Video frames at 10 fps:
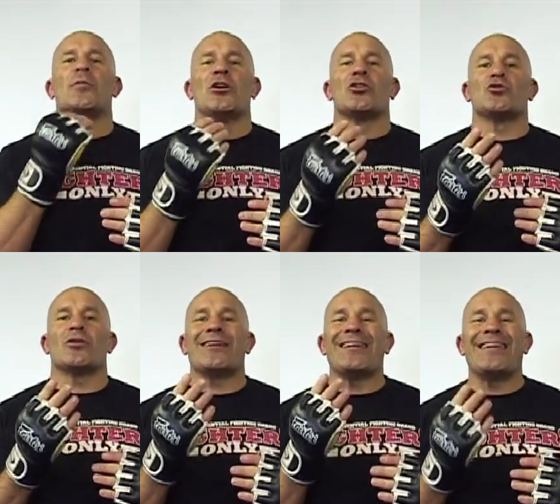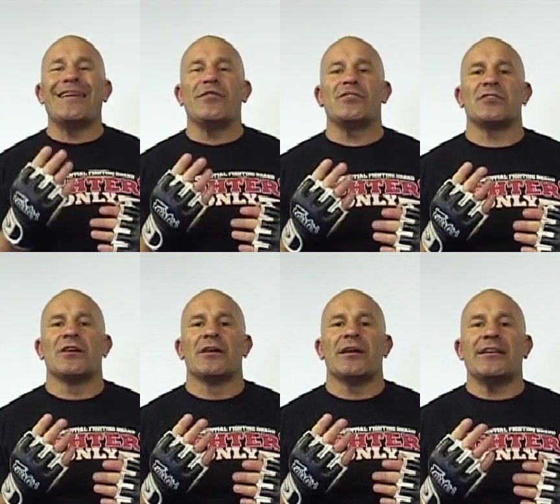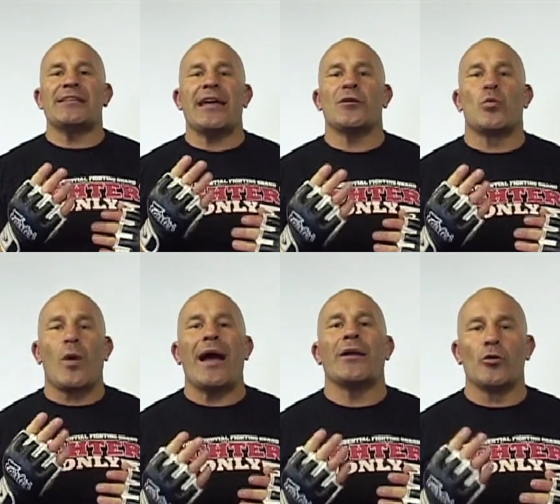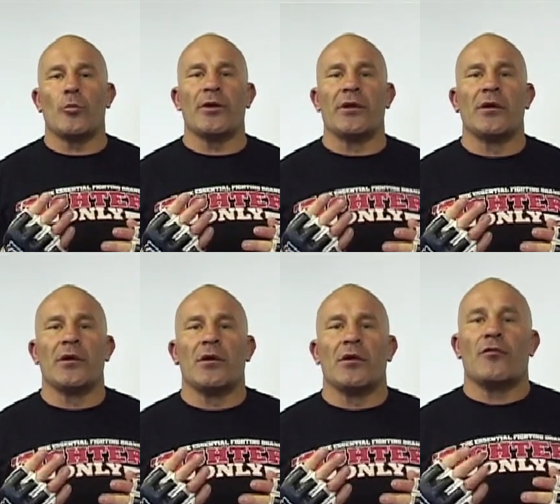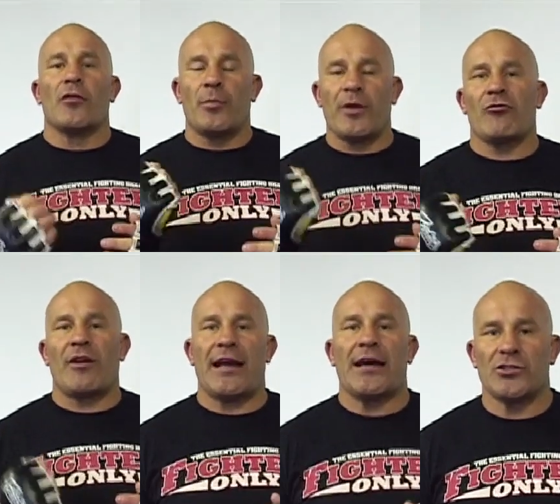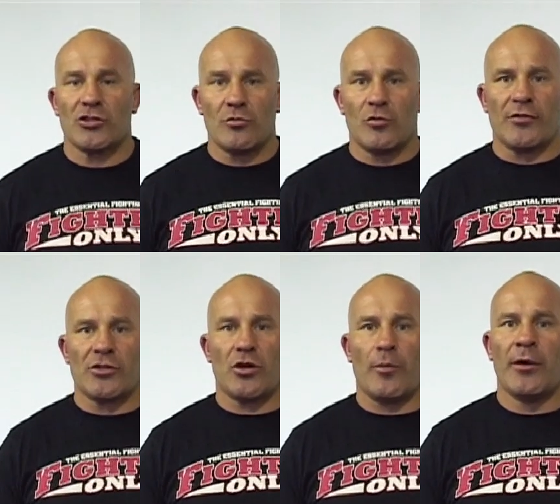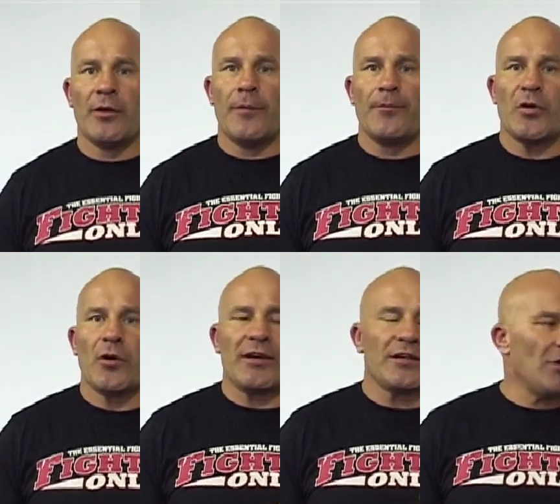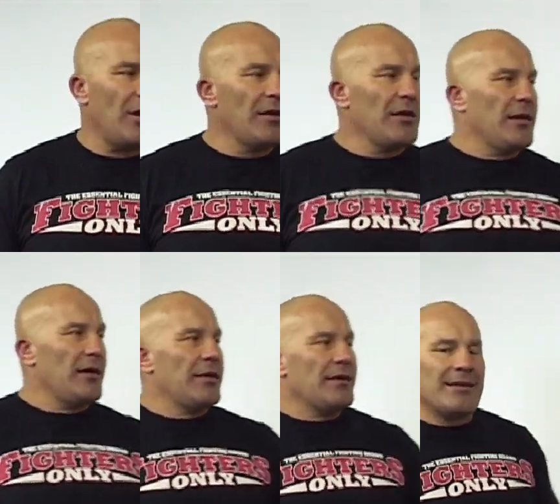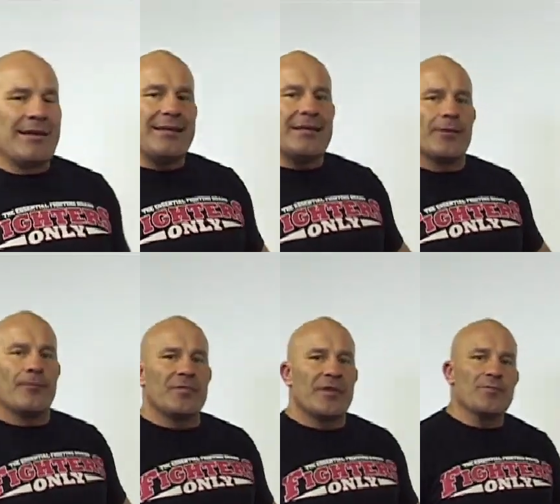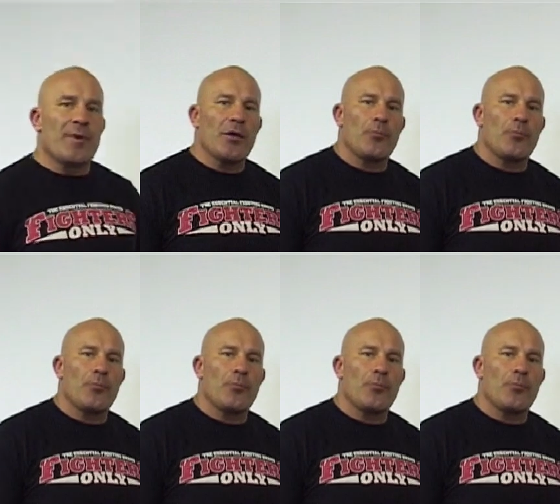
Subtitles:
up, so it leaves his head wide open for a big right hand to come over the top. Okay, so Lee is my